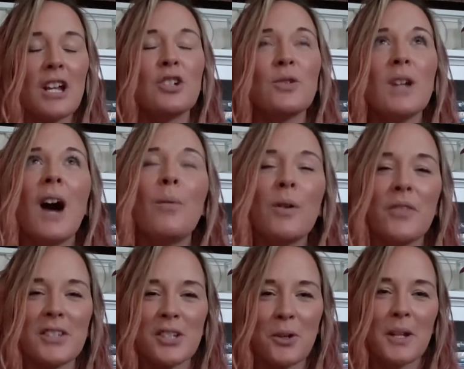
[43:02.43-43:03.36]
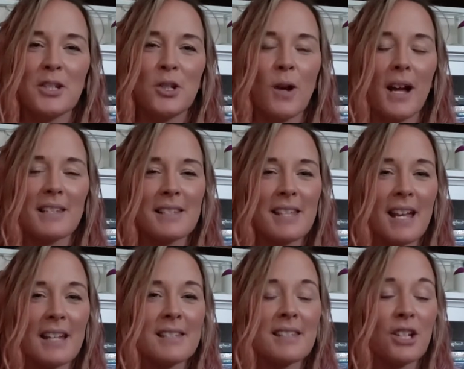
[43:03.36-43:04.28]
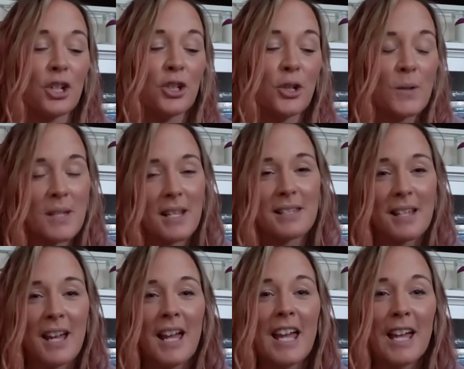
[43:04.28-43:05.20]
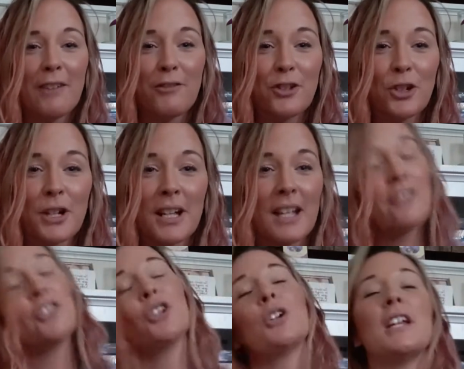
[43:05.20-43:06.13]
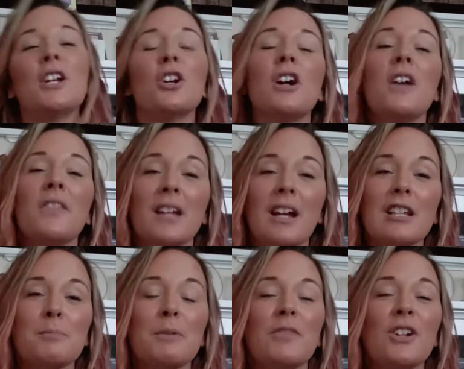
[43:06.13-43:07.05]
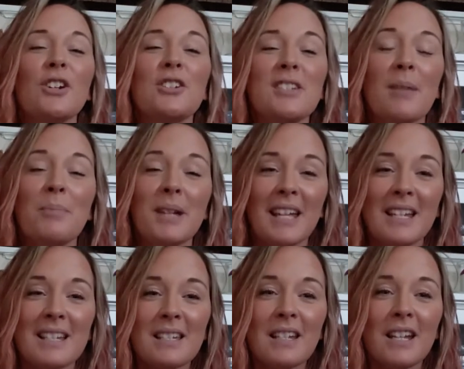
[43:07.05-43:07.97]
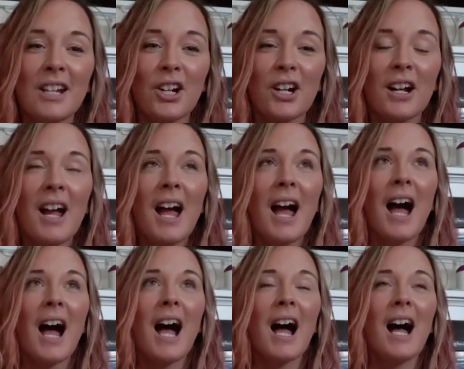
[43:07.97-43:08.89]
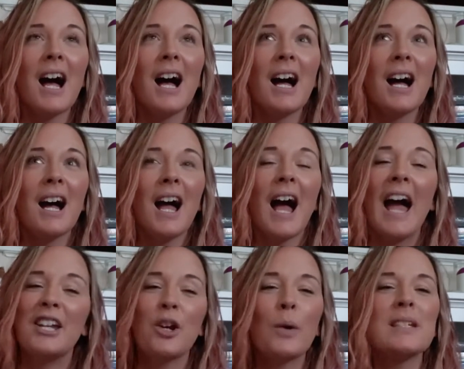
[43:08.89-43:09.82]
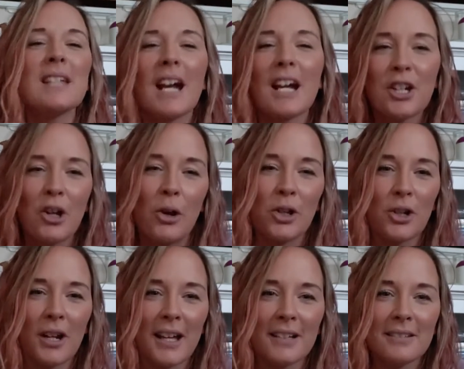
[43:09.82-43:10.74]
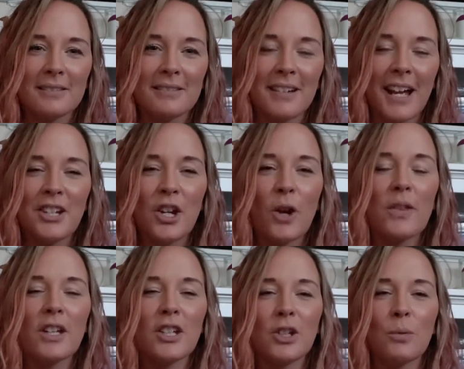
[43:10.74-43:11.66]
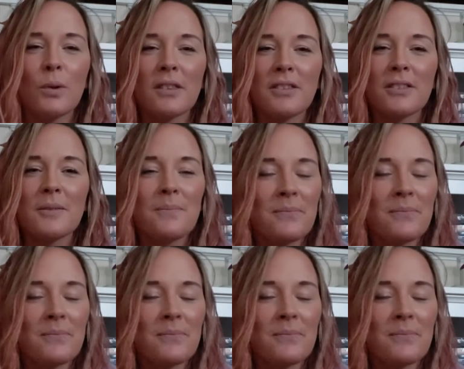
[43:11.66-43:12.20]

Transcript: I do not want this going to you guys' heads. The good news is, if you're here on the cusp of here or stepping into here, I know it's not going to go to your head. I know that with